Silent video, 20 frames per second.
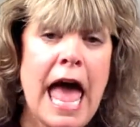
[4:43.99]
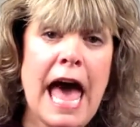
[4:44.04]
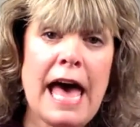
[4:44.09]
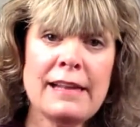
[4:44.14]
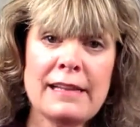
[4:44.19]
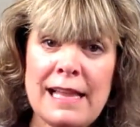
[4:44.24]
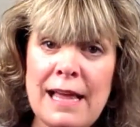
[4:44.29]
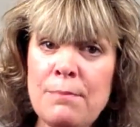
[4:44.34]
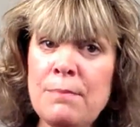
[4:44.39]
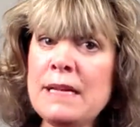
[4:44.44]

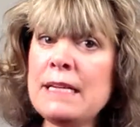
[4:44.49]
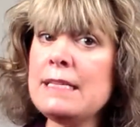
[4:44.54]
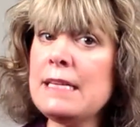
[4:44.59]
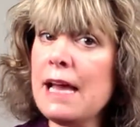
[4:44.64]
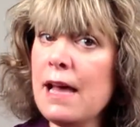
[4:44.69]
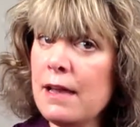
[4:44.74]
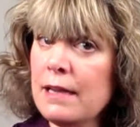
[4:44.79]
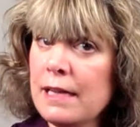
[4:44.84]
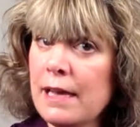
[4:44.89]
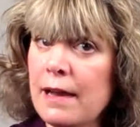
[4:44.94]
And let me
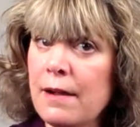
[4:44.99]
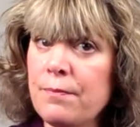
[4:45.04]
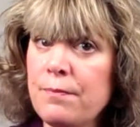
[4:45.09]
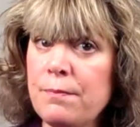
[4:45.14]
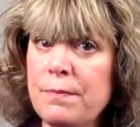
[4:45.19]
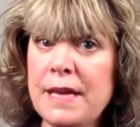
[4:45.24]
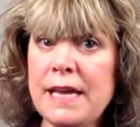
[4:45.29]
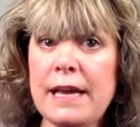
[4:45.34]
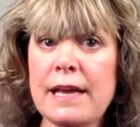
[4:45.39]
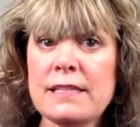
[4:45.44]
tell you,
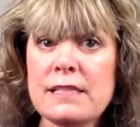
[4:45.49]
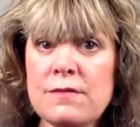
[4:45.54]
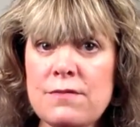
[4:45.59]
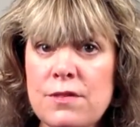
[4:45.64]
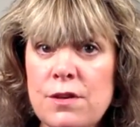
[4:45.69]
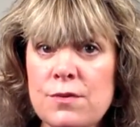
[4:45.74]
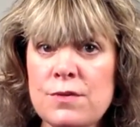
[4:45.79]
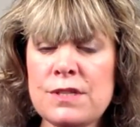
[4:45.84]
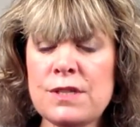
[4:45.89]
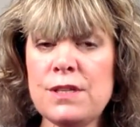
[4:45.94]
because
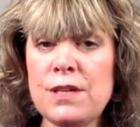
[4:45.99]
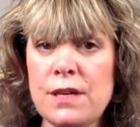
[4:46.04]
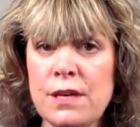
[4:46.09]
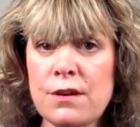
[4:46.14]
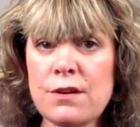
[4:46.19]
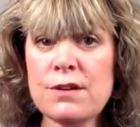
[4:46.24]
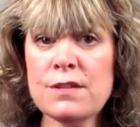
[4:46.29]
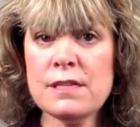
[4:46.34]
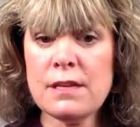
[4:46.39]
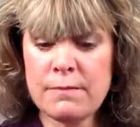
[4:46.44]
of those
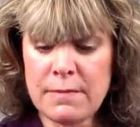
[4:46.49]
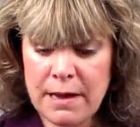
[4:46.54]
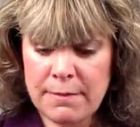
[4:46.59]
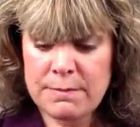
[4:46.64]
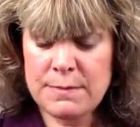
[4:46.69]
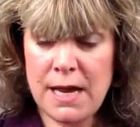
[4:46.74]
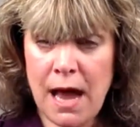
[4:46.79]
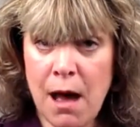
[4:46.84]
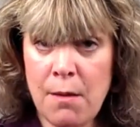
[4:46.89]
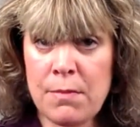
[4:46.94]
years of
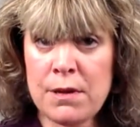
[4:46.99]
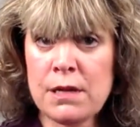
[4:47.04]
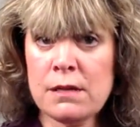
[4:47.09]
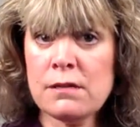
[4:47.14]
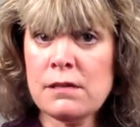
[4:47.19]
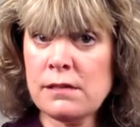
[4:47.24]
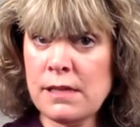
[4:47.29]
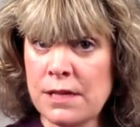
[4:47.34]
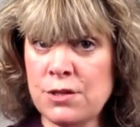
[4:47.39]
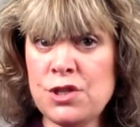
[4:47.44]

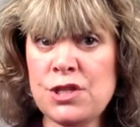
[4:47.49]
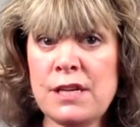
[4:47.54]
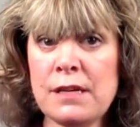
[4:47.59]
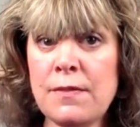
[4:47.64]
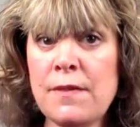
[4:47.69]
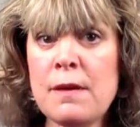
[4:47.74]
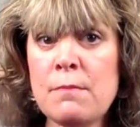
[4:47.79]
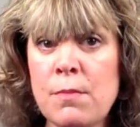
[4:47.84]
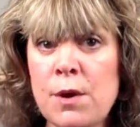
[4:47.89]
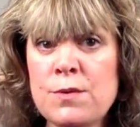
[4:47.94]
abdominal clenching
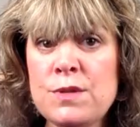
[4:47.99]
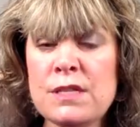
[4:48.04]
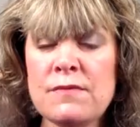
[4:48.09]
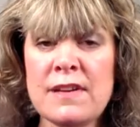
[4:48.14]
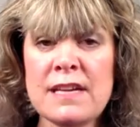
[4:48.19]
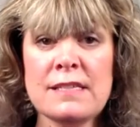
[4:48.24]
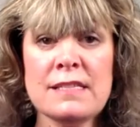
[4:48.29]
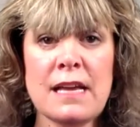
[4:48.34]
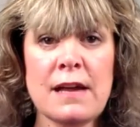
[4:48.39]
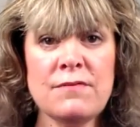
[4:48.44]
that most
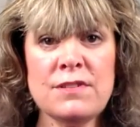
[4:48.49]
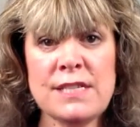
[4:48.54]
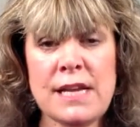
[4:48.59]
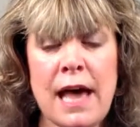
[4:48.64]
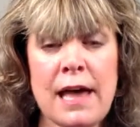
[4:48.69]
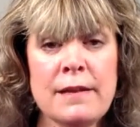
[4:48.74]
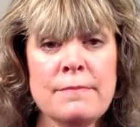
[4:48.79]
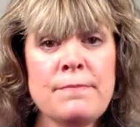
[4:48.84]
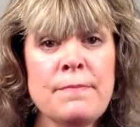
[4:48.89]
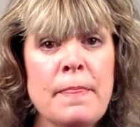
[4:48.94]
of us have
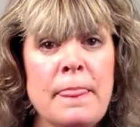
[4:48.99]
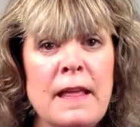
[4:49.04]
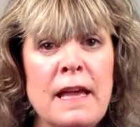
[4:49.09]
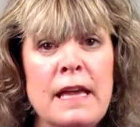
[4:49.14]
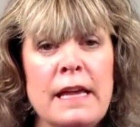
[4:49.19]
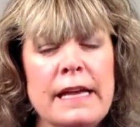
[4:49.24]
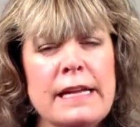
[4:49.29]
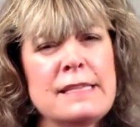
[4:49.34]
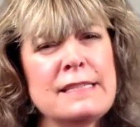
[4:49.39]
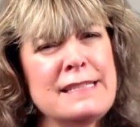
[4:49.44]
done,
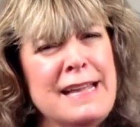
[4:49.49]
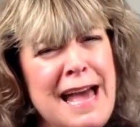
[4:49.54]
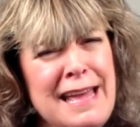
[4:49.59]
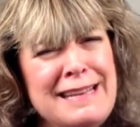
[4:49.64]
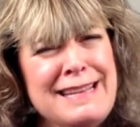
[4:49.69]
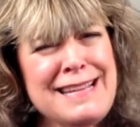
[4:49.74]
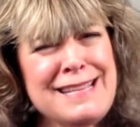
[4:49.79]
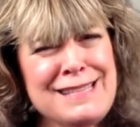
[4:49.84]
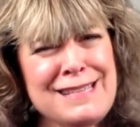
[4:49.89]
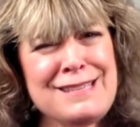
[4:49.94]
it's
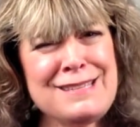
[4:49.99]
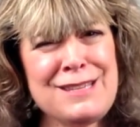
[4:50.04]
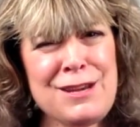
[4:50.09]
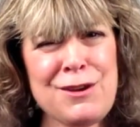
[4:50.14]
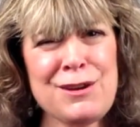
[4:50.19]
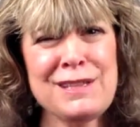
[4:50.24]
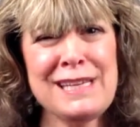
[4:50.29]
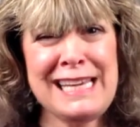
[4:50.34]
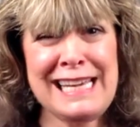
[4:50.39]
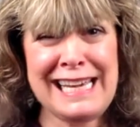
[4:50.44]
not
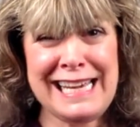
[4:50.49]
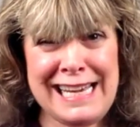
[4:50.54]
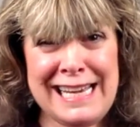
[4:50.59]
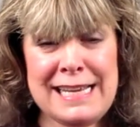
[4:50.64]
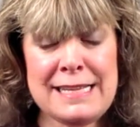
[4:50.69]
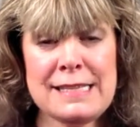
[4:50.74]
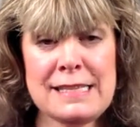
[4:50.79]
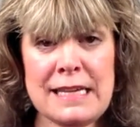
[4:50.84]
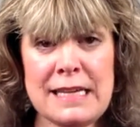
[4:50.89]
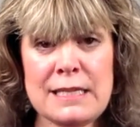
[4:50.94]
necessarily
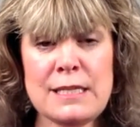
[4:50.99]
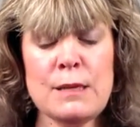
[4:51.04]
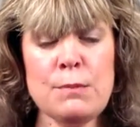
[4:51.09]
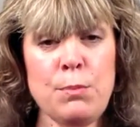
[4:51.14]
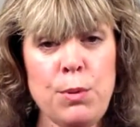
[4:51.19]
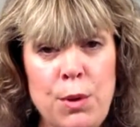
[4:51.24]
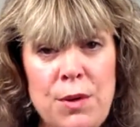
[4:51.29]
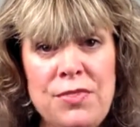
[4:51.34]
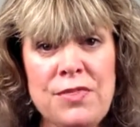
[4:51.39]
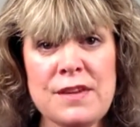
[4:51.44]
easy to
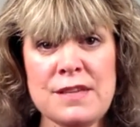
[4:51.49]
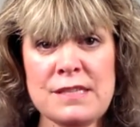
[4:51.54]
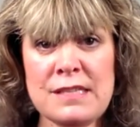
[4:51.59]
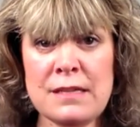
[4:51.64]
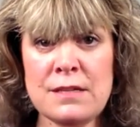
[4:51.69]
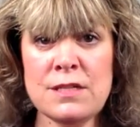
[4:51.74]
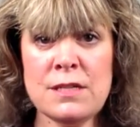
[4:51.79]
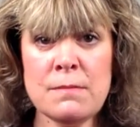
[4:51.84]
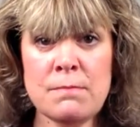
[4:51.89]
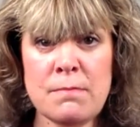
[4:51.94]
put this
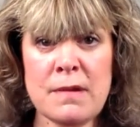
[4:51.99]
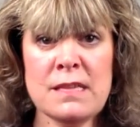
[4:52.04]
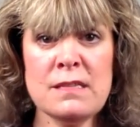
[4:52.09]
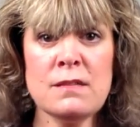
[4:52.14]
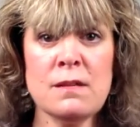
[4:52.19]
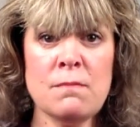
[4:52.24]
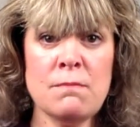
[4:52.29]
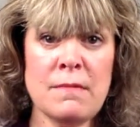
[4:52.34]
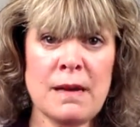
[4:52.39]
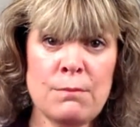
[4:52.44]
into
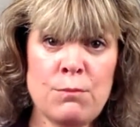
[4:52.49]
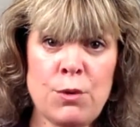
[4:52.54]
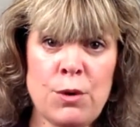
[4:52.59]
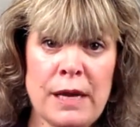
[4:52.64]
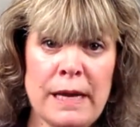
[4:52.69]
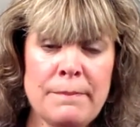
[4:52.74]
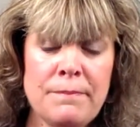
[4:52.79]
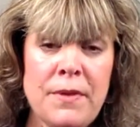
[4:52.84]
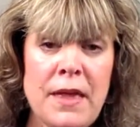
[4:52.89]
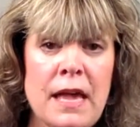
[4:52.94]
muscle
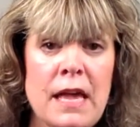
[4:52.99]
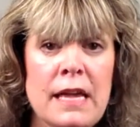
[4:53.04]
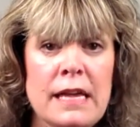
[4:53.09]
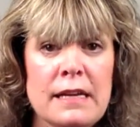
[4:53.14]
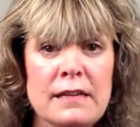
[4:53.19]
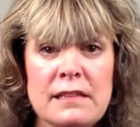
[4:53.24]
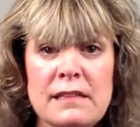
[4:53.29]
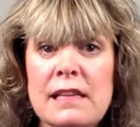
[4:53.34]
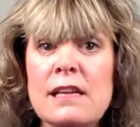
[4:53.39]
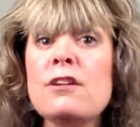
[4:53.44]
memory.
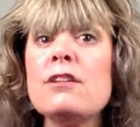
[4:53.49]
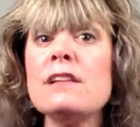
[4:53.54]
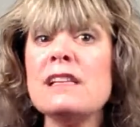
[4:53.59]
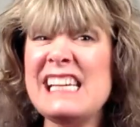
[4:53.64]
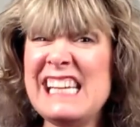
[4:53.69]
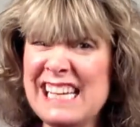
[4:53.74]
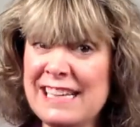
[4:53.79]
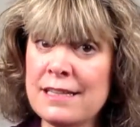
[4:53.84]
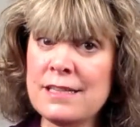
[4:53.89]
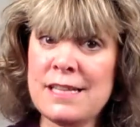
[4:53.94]
It
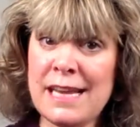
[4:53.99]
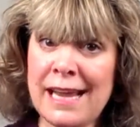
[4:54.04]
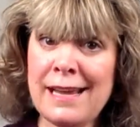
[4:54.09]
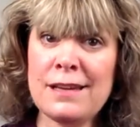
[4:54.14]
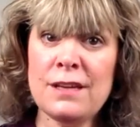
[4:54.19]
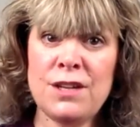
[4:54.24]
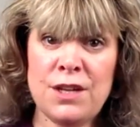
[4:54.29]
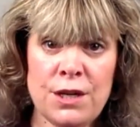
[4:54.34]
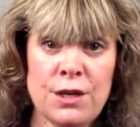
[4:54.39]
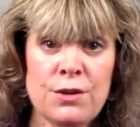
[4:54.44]
literally can
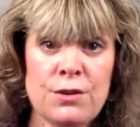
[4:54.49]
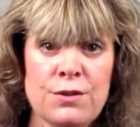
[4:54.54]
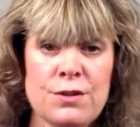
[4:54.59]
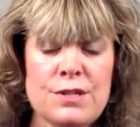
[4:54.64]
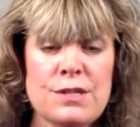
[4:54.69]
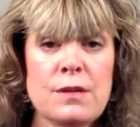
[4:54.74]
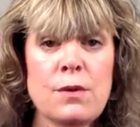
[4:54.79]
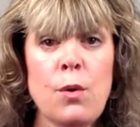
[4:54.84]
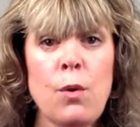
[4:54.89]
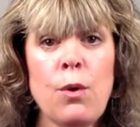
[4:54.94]
take
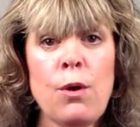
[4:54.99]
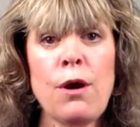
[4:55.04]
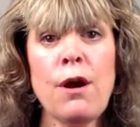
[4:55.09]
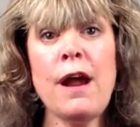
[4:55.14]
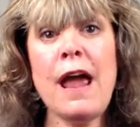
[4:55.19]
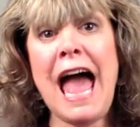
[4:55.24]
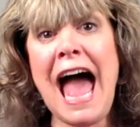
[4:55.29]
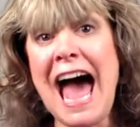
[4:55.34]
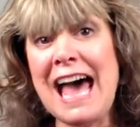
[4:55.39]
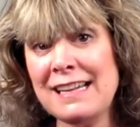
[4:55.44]
years
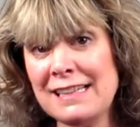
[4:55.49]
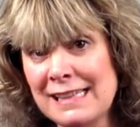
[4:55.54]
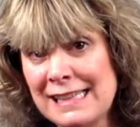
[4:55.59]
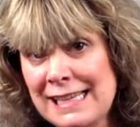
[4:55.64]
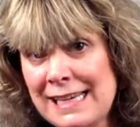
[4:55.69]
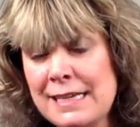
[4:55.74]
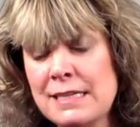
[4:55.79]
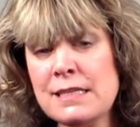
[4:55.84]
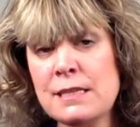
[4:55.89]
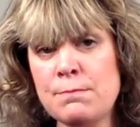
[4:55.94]
or at
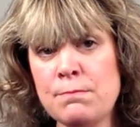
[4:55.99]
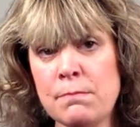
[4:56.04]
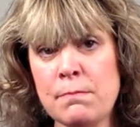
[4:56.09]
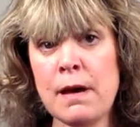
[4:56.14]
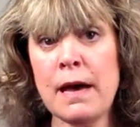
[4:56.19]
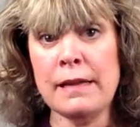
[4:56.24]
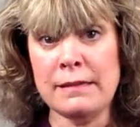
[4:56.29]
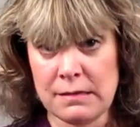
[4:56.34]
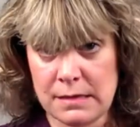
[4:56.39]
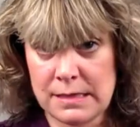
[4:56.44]
least
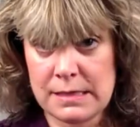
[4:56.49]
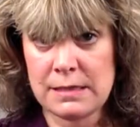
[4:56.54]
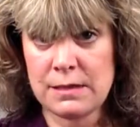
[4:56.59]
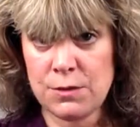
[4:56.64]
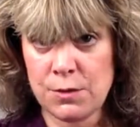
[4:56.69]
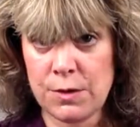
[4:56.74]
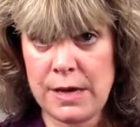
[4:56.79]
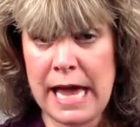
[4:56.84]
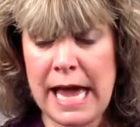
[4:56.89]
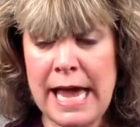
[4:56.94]
months,
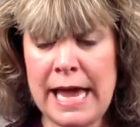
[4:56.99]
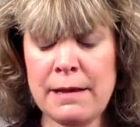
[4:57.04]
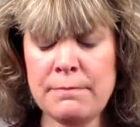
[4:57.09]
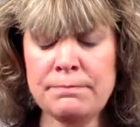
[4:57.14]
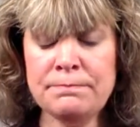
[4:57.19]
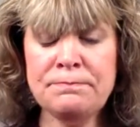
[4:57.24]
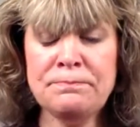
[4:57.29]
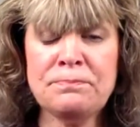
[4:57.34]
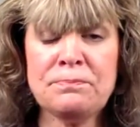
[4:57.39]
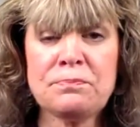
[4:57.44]

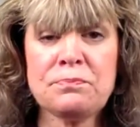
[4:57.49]
okay?